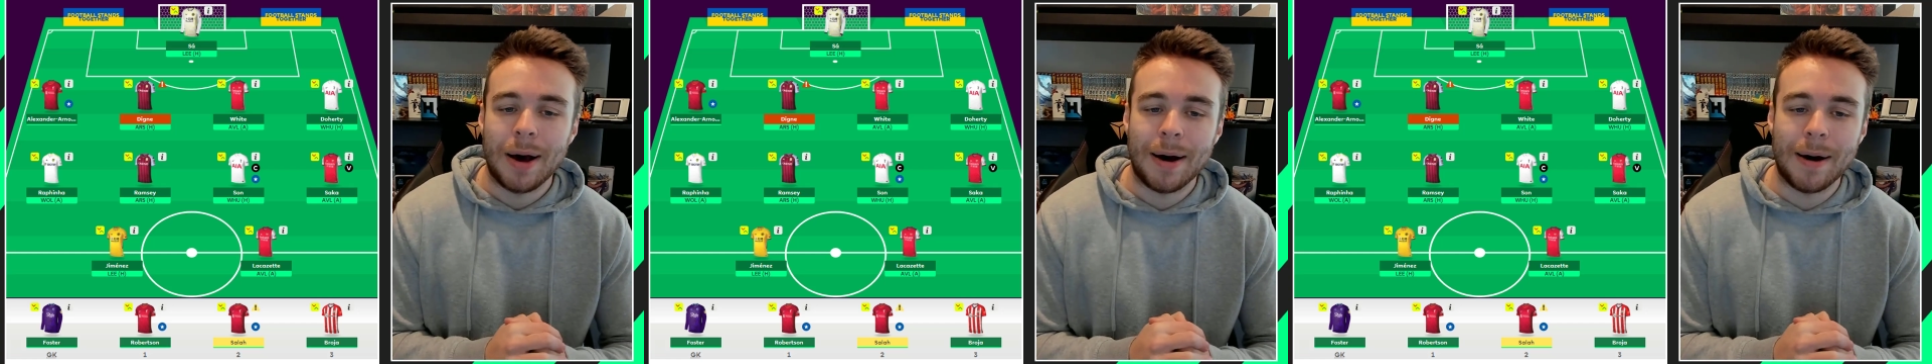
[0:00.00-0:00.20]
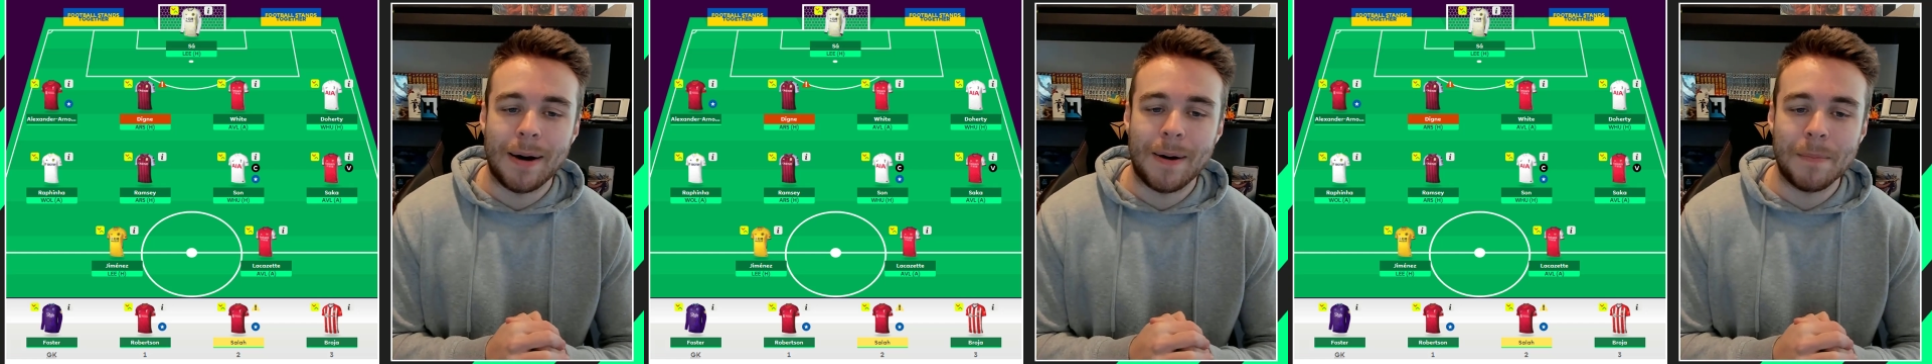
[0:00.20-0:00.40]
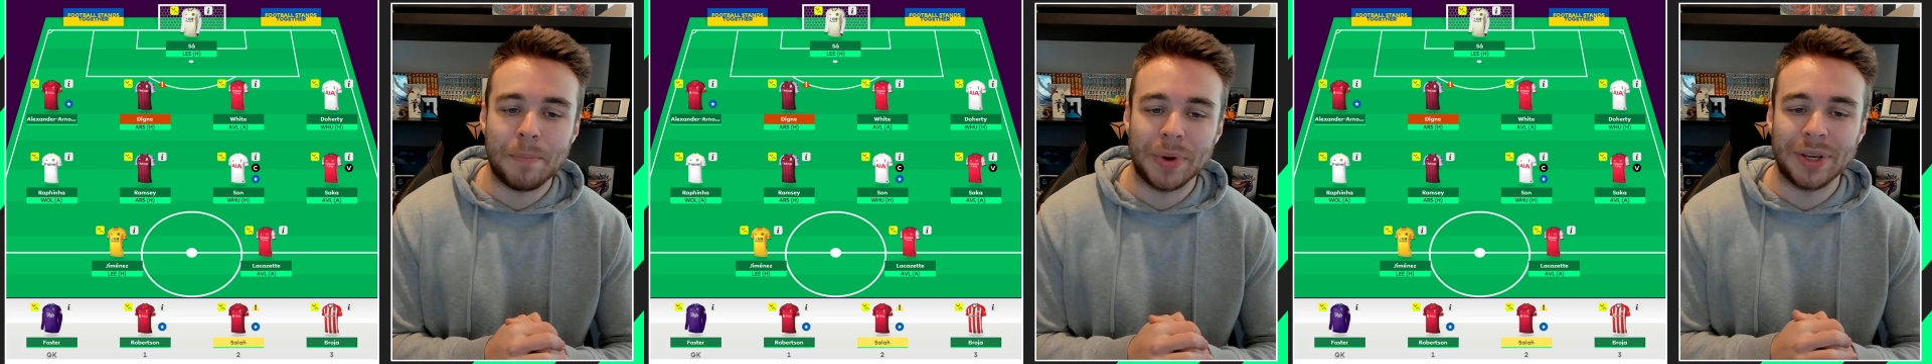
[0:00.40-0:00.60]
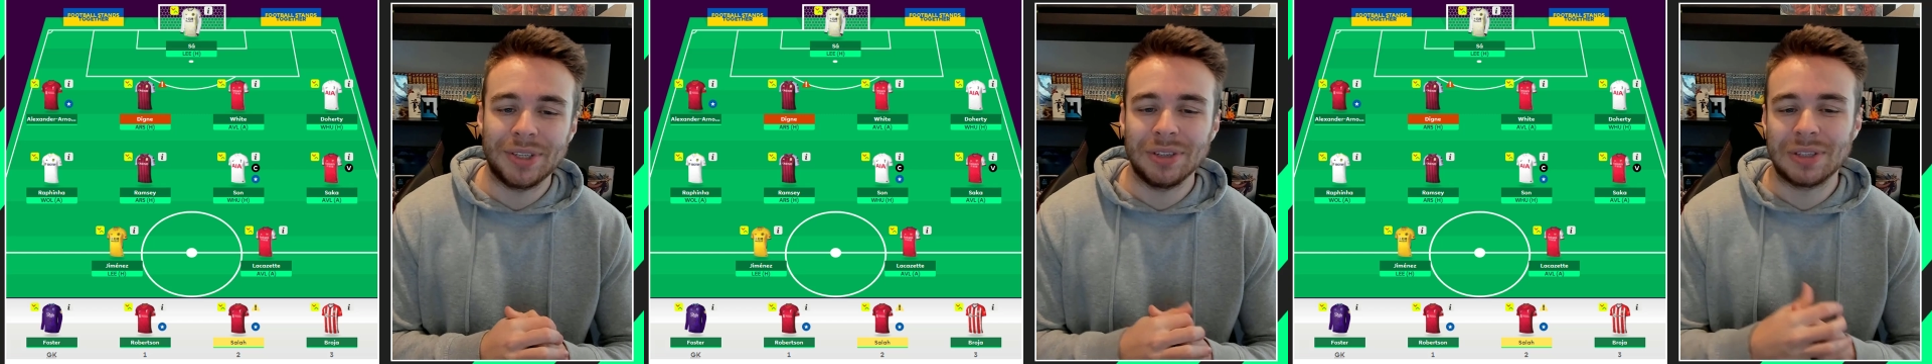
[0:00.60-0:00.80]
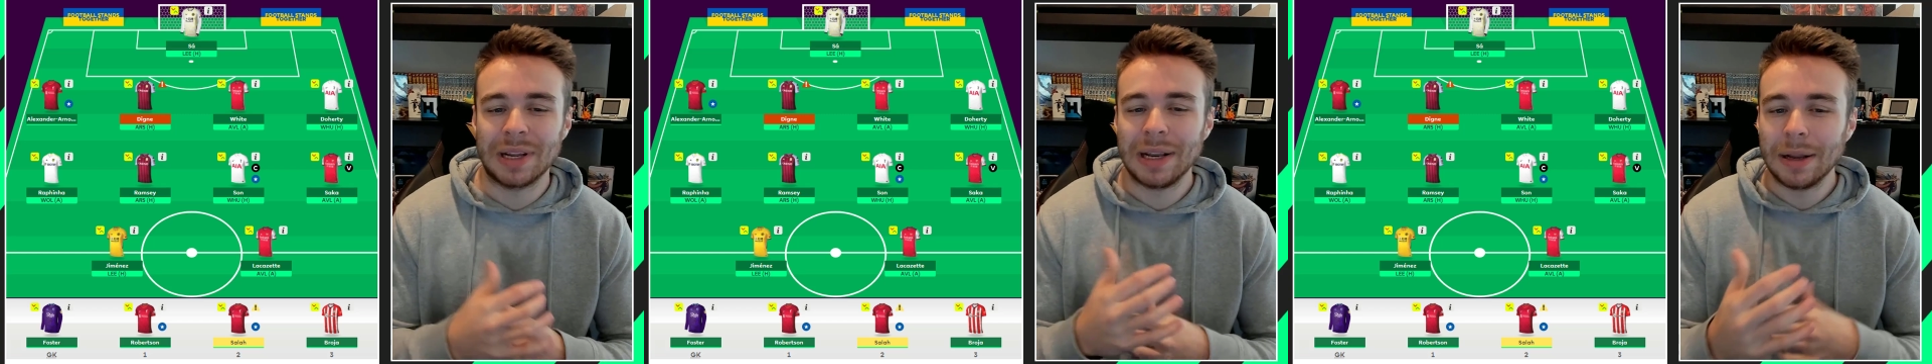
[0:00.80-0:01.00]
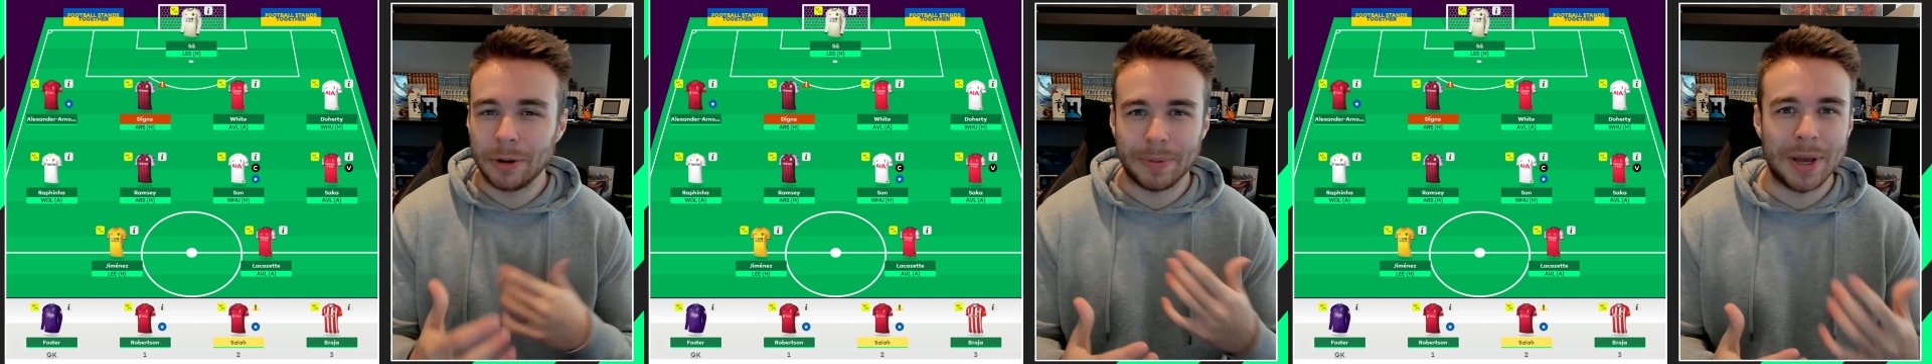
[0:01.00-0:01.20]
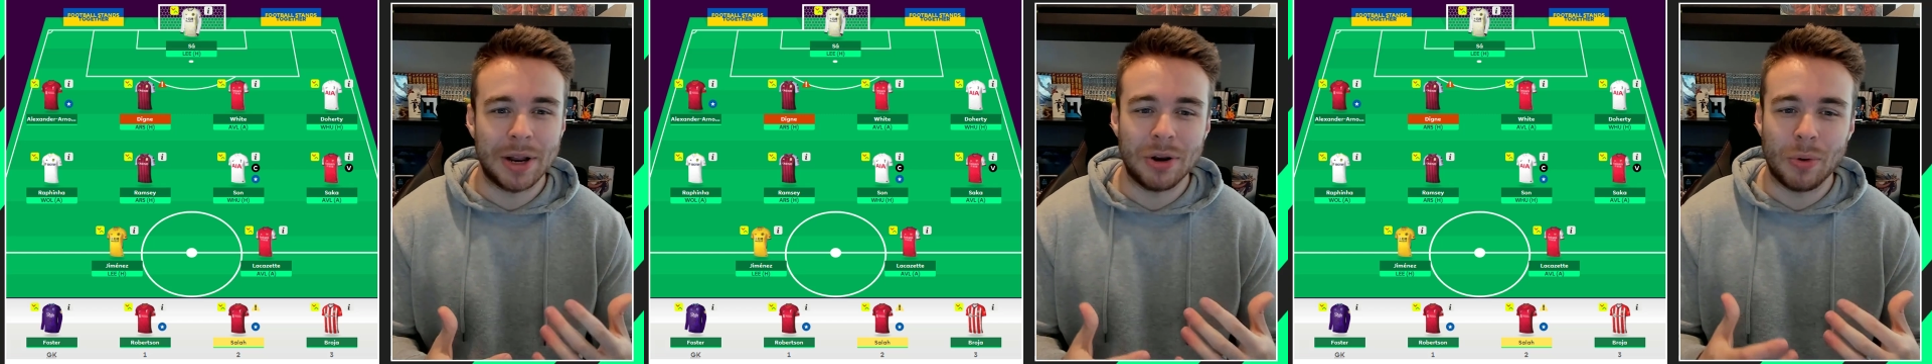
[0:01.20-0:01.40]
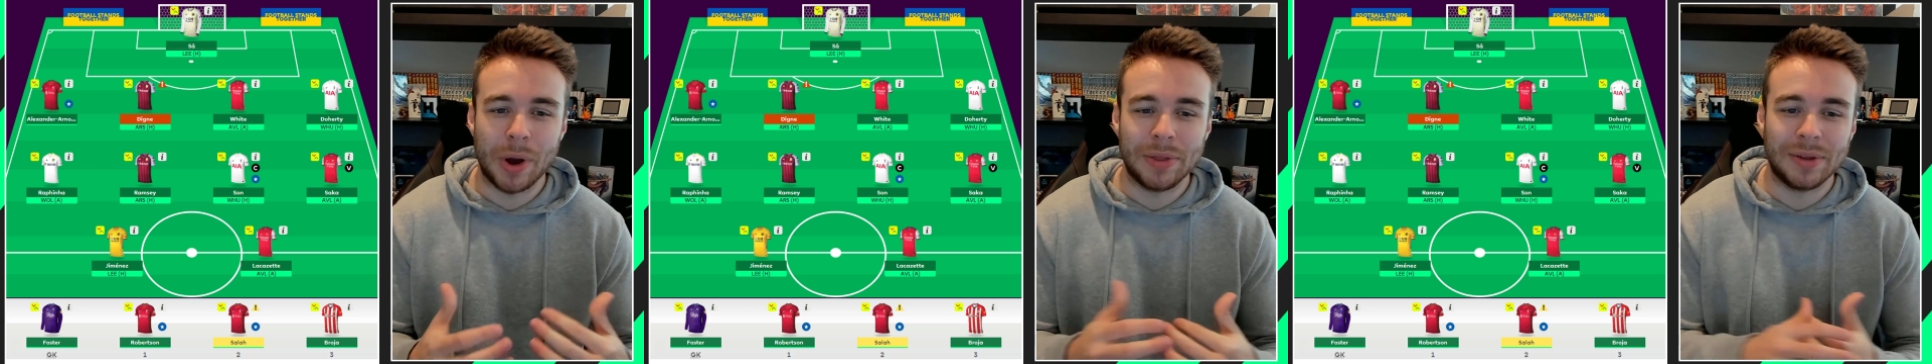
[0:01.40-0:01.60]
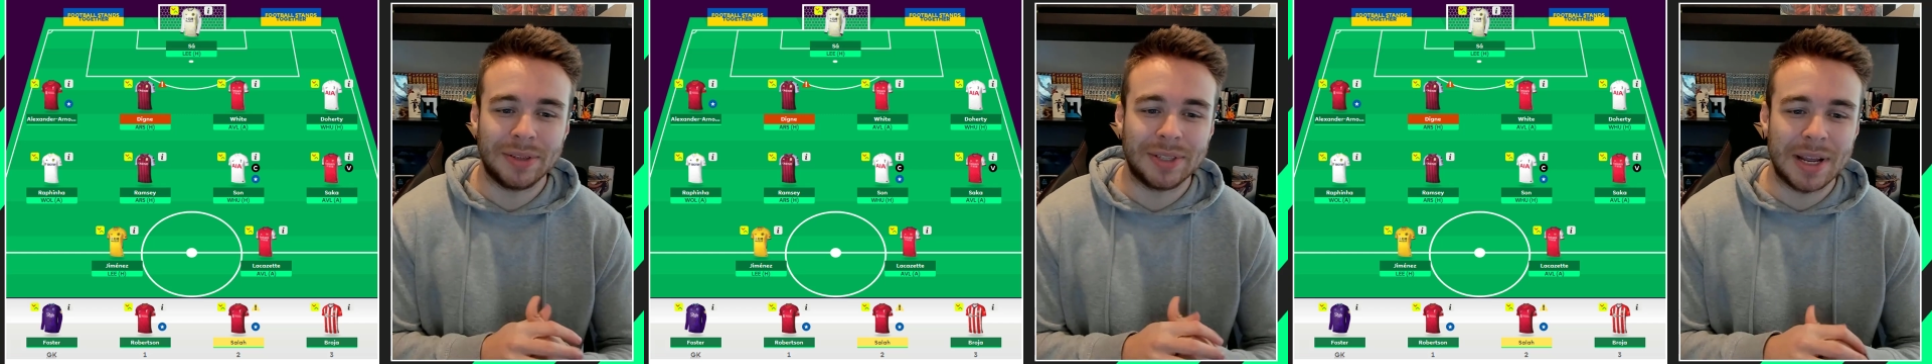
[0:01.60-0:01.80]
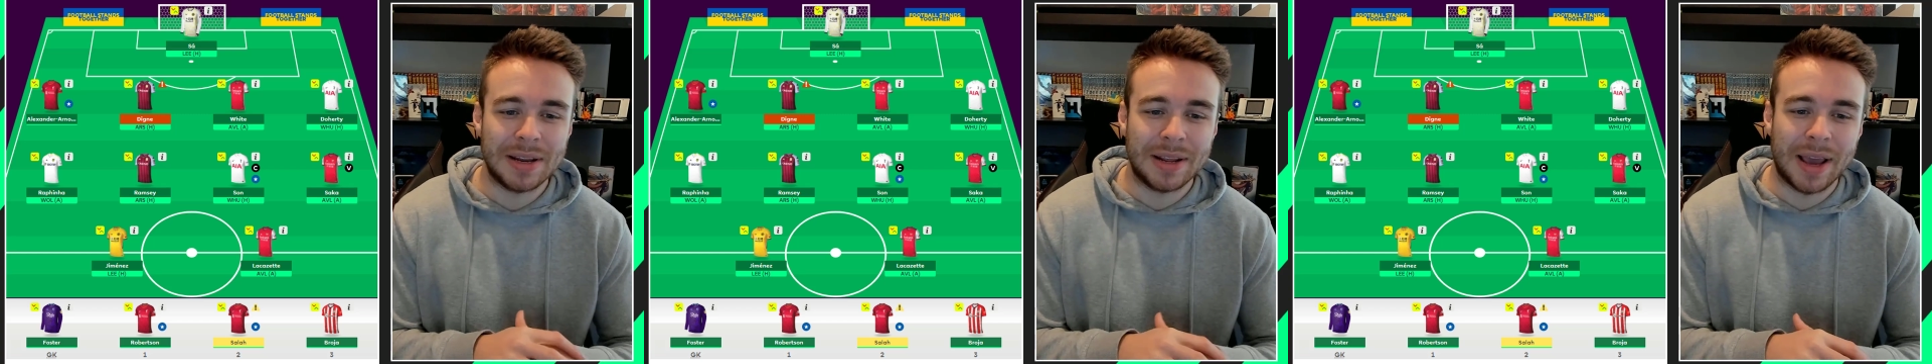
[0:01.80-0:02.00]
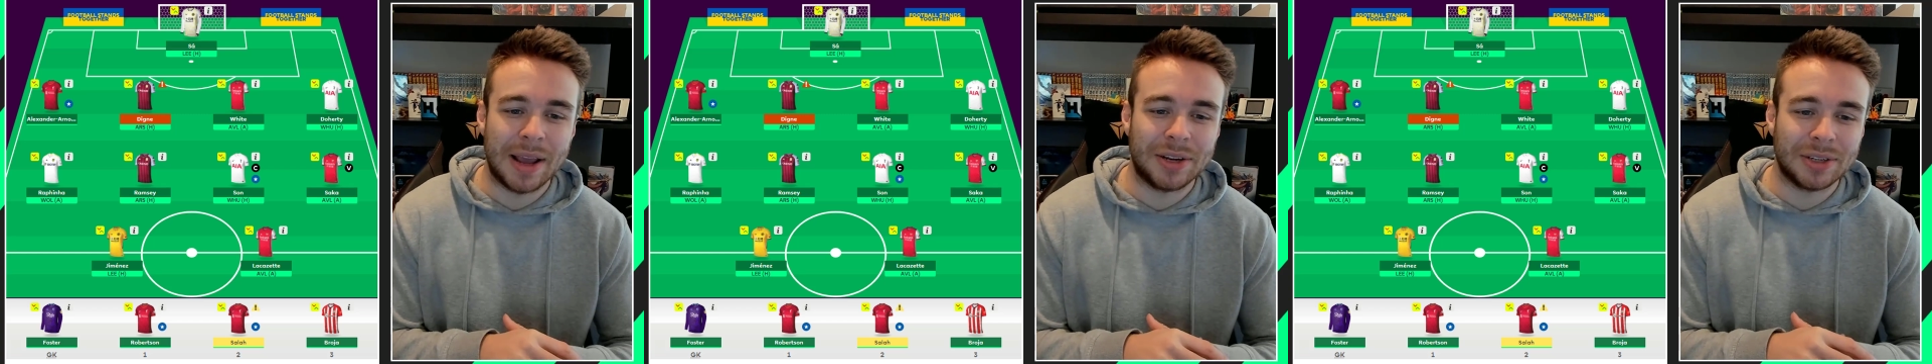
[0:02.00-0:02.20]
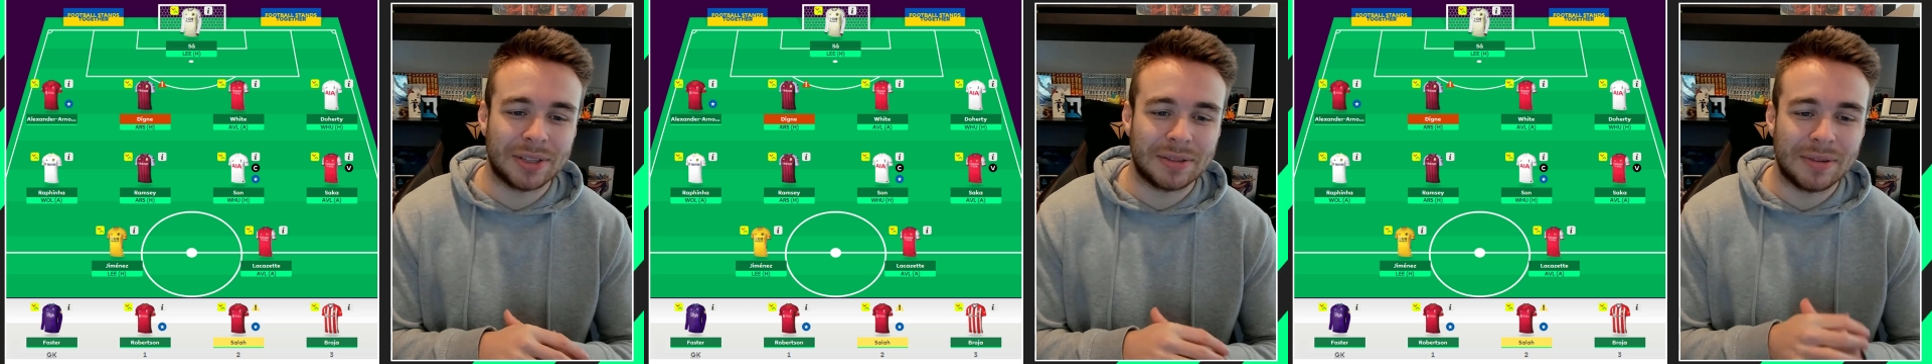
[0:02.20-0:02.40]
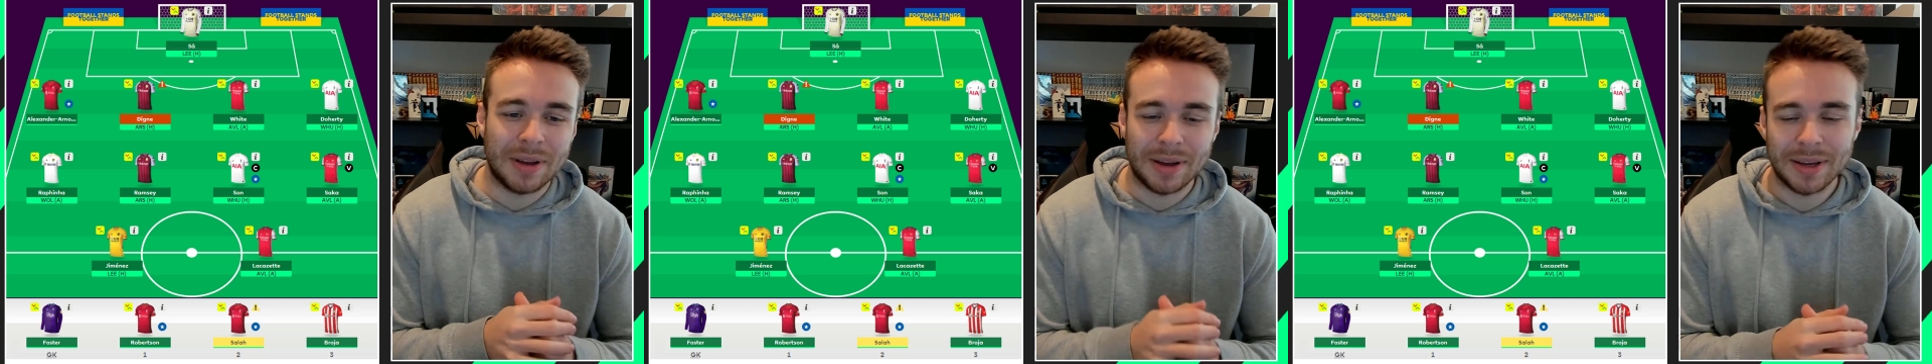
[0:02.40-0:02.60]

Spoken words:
But it's just a little bit annoying that Digne it's